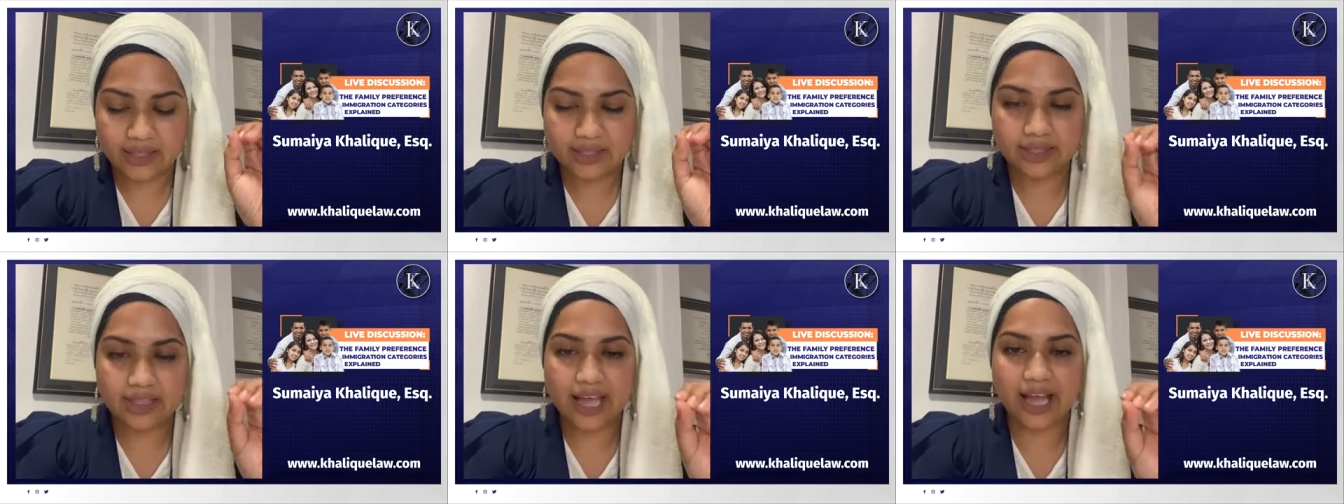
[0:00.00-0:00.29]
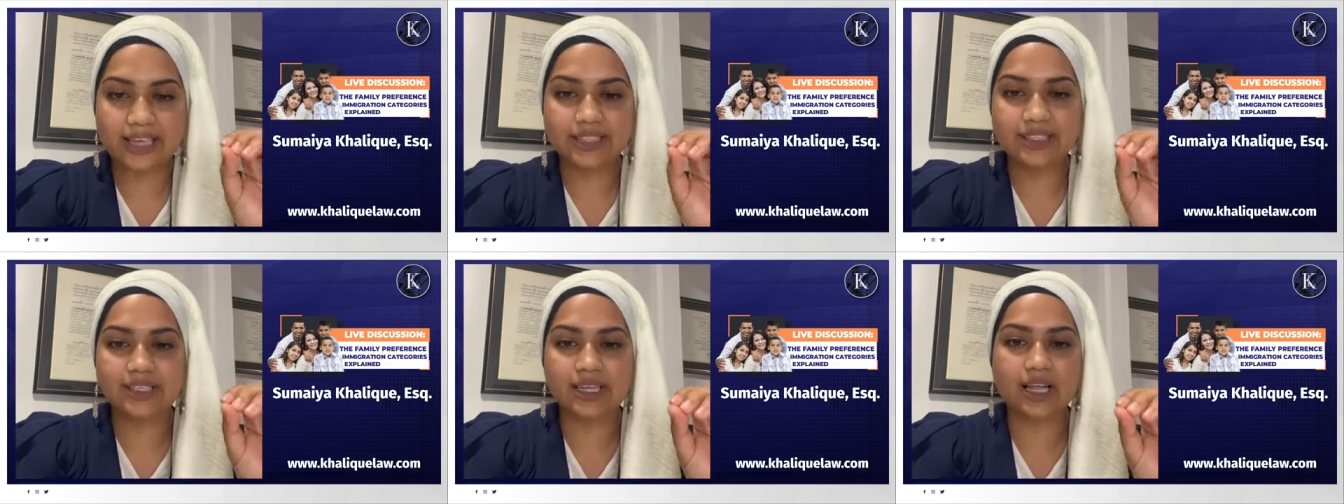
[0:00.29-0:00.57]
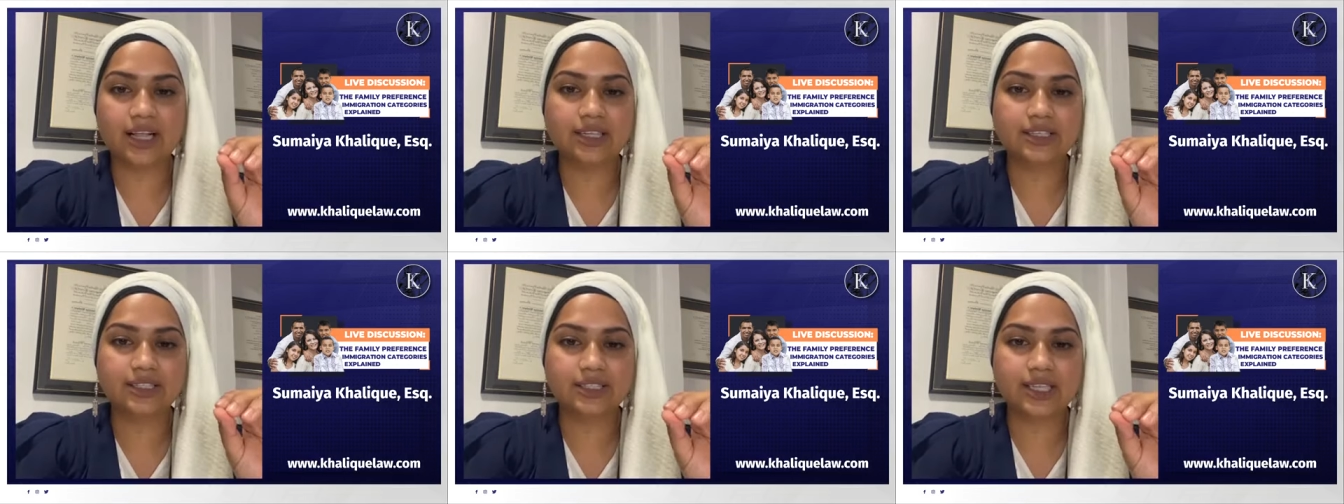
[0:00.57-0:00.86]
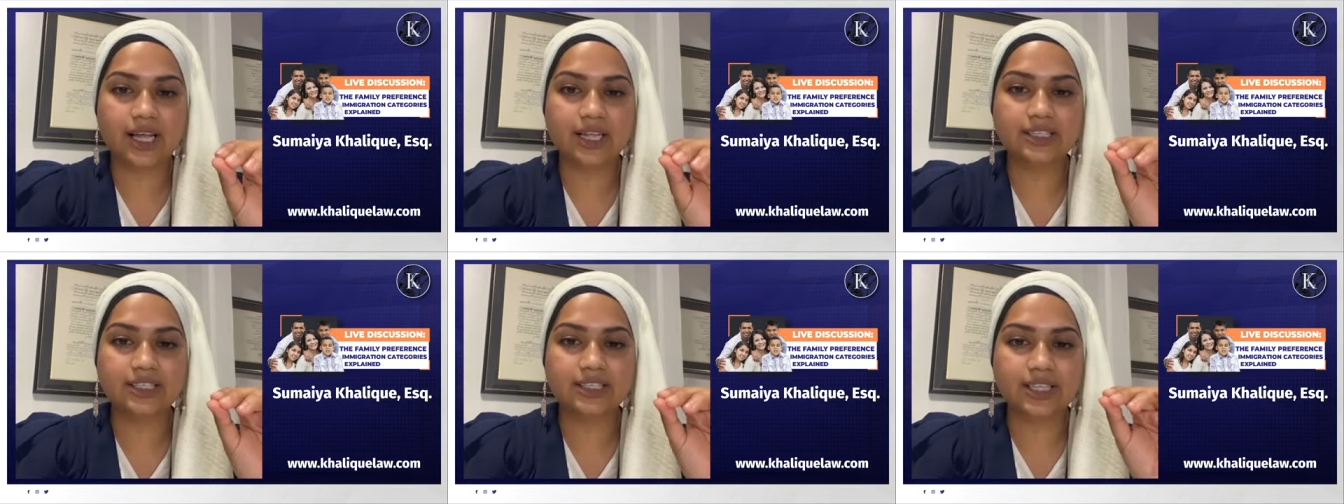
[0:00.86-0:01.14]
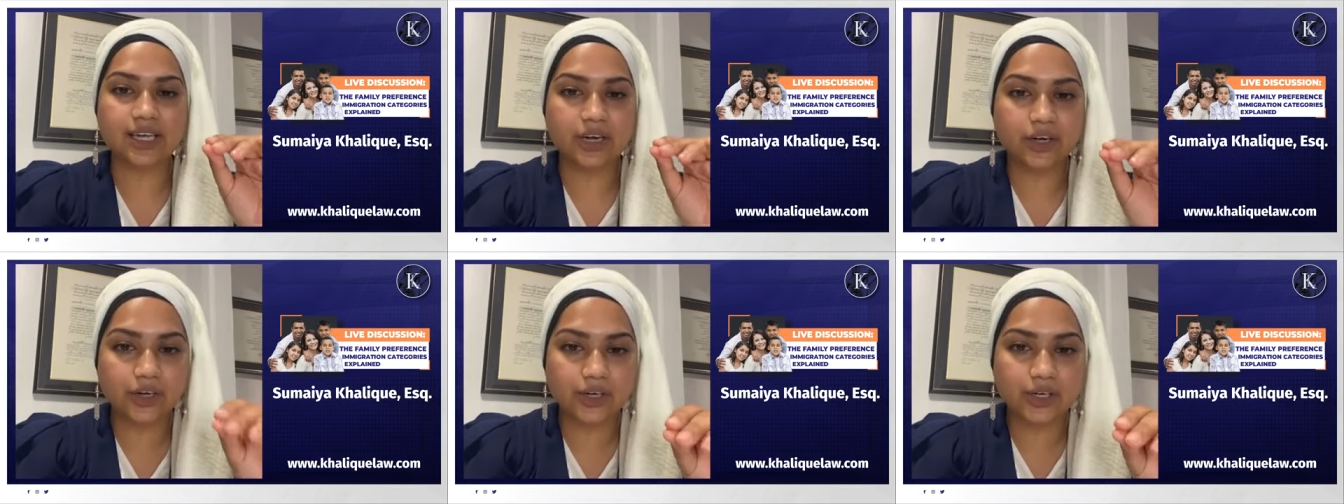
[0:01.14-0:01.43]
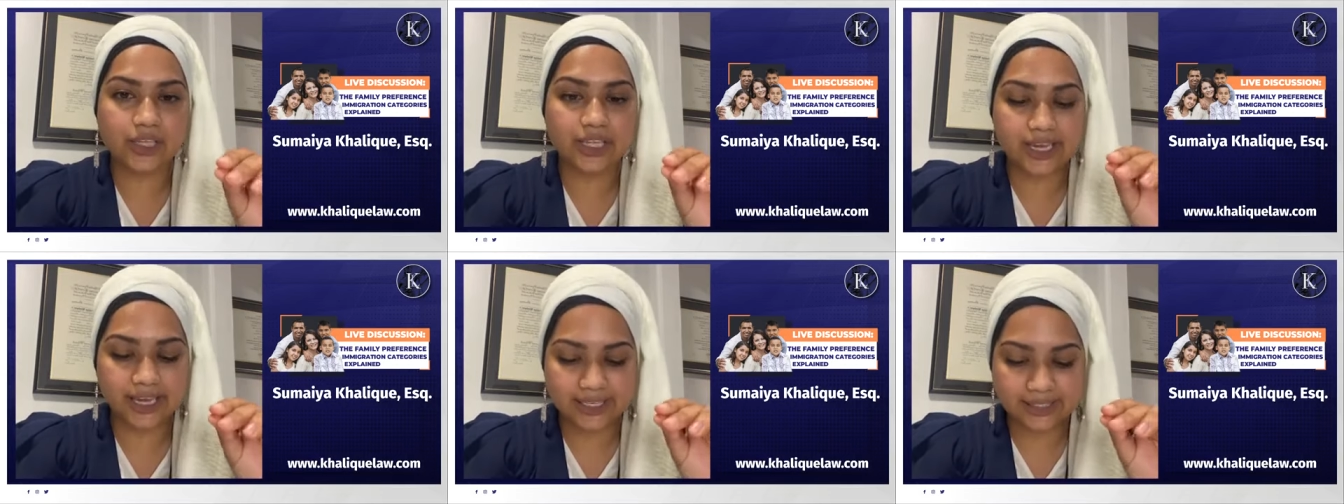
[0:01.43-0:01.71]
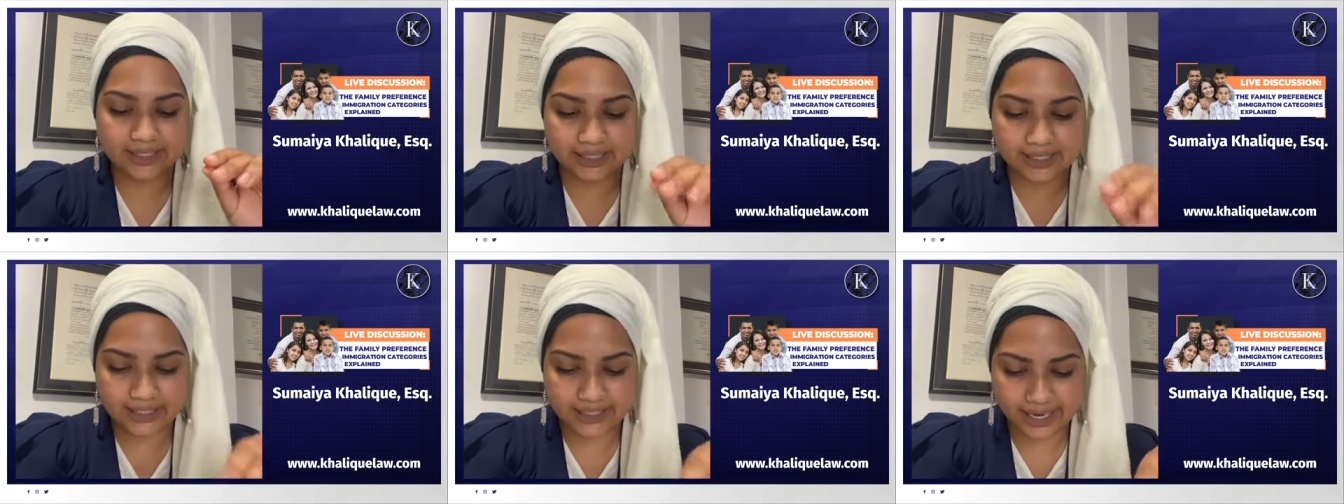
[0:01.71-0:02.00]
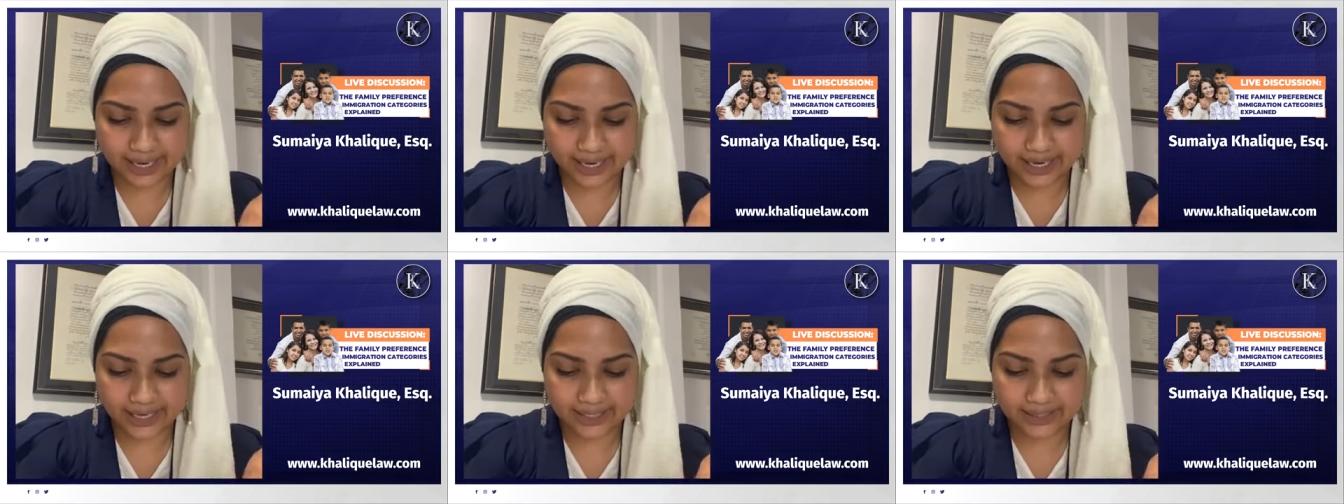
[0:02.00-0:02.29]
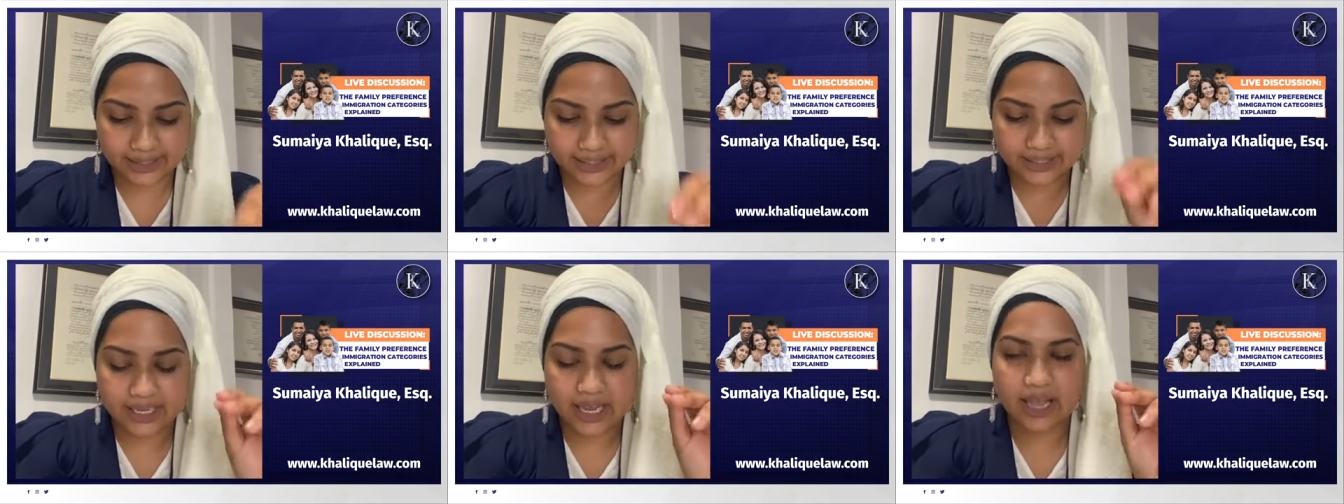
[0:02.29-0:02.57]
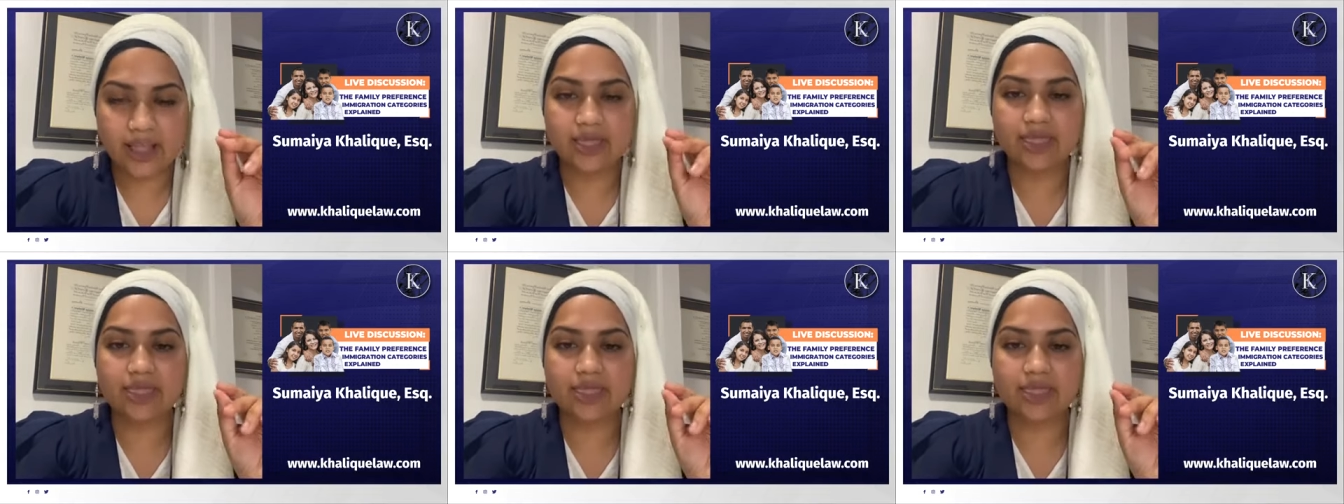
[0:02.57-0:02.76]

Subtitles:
that tells us the earliest dates